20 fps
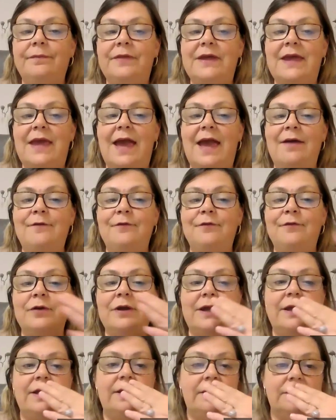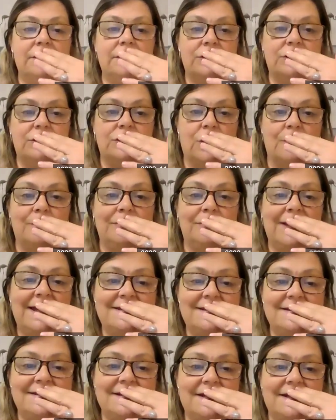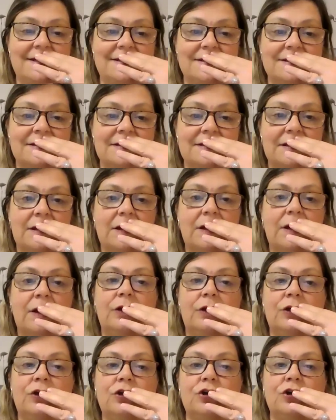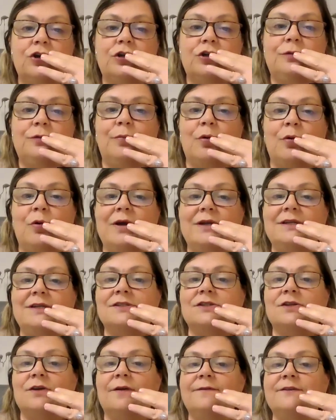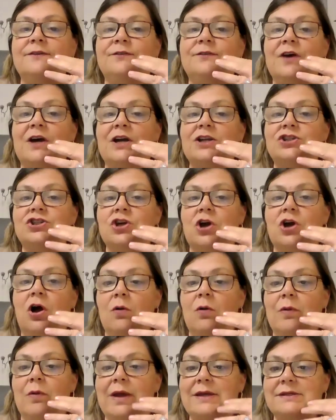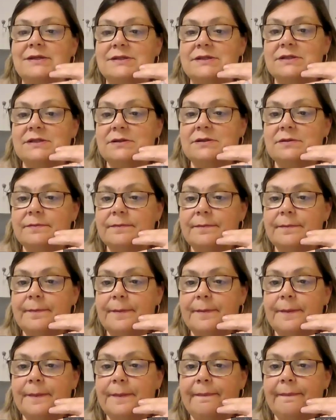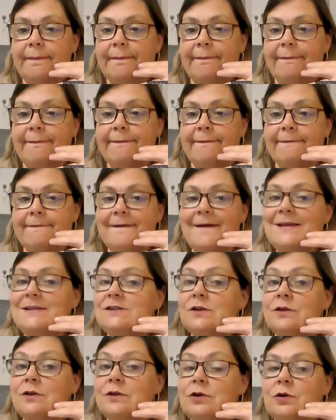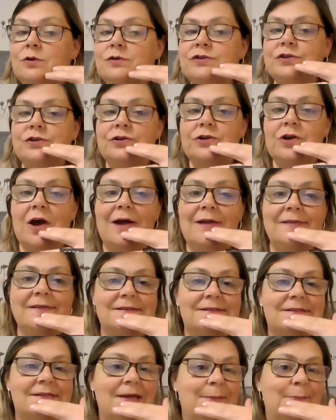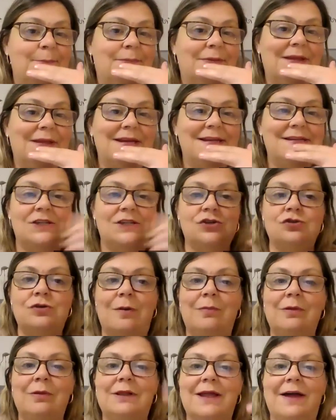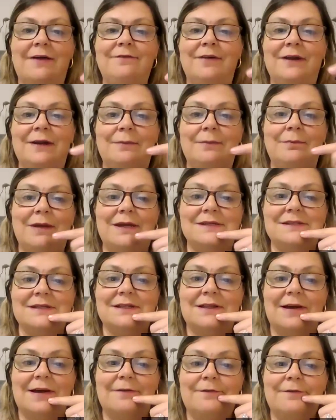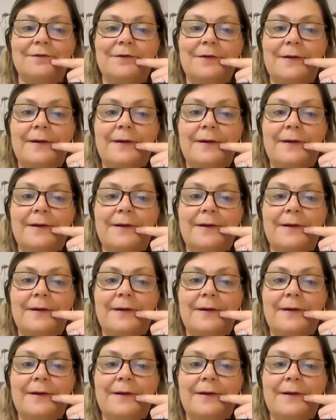The every, you don't place it. Good boy deserves fudge always. Okay, so the notes are not in the same place in treble clef and in bass clef.